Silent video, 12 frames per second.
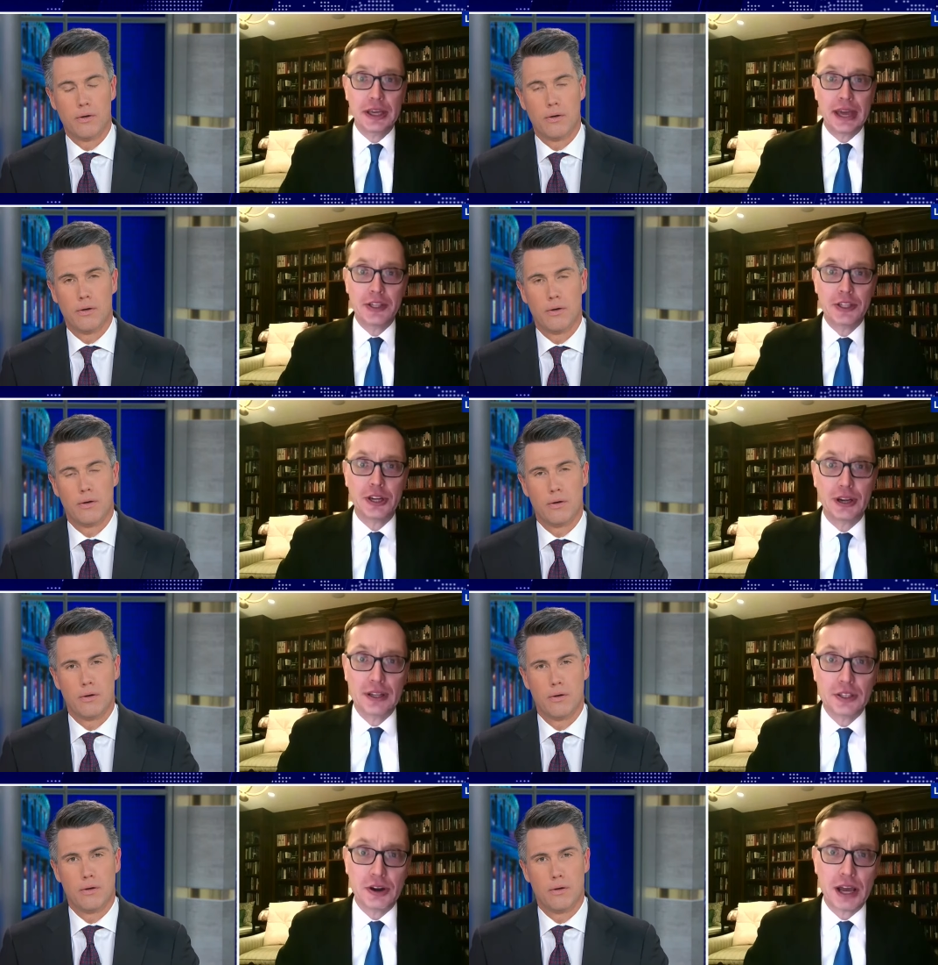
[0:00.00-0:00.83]
Speaker 1: engaged in
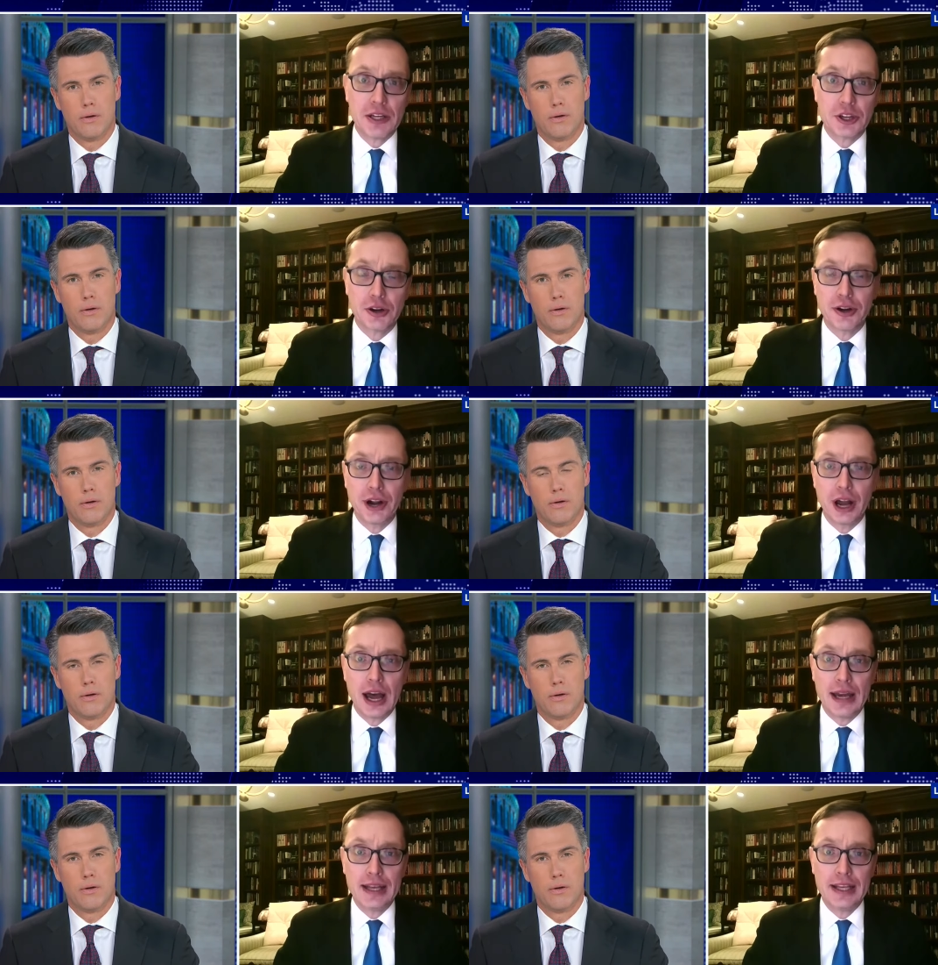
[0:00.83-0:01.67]
an insurrection or
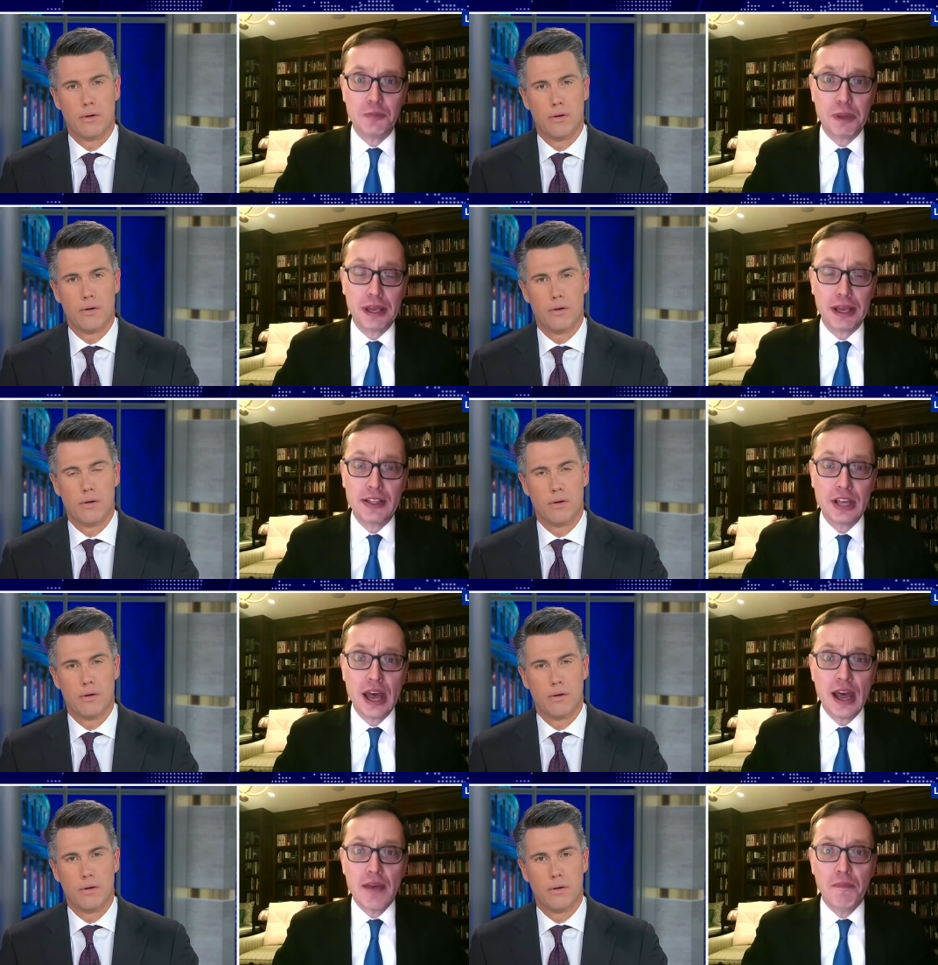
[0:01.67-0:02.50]
not is because